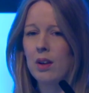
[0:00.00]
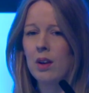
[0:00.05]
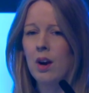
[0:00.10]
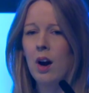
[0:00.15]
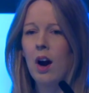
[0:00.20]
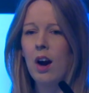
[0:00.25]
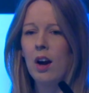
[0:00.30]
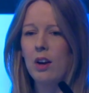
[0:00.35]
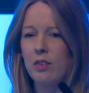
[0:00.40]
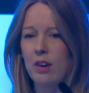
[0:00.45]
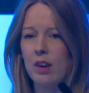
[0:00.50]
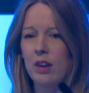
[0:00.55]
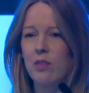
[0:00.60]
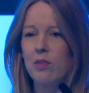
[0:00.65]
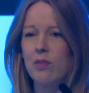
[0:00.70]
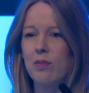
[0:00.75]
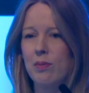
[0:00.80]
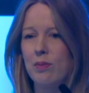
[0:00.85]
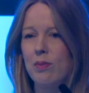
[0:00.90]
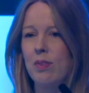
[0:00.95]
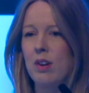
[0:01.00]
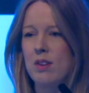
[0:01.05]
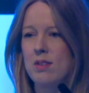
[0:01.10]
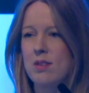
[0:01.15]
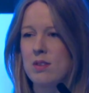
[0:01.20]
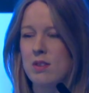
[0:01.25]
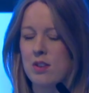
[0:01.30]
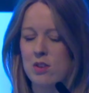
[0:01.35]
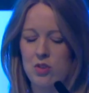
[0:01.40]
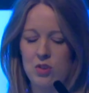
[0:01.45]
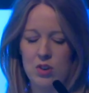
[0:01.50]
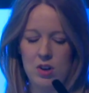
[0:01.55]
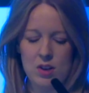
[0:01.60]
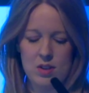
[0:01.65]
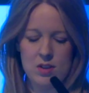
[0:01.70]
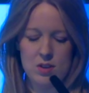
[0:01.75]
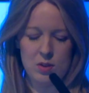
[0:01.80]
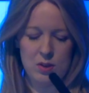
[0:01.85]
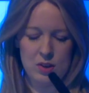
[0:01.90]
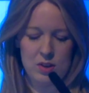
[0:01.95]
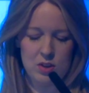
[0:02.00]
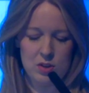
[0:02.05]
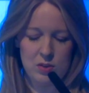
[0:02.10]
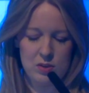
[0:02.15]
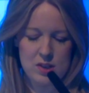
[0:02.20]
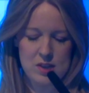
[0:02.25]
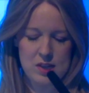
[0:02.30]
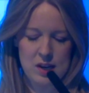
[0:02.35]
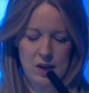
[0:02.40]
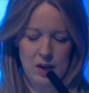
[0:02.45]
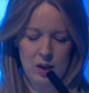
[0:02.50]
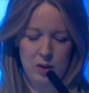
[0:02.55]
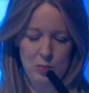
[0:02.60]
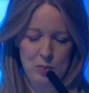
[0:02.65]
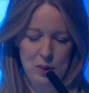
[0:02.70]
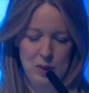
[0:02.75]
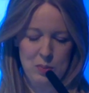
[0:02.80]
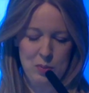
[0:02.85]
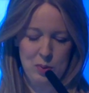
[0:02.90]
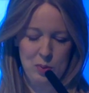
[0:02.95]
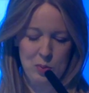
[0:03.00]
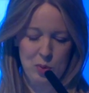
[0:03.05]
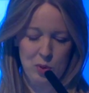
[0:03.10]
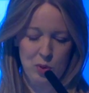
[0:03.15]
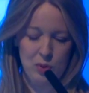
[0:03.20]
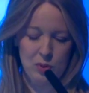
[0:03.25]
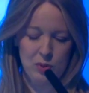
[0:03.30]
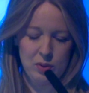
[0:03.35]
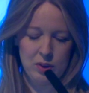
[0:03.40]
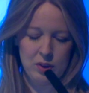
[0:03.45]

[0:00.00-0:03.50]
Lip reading: hiring versus us trying to actually retain people more.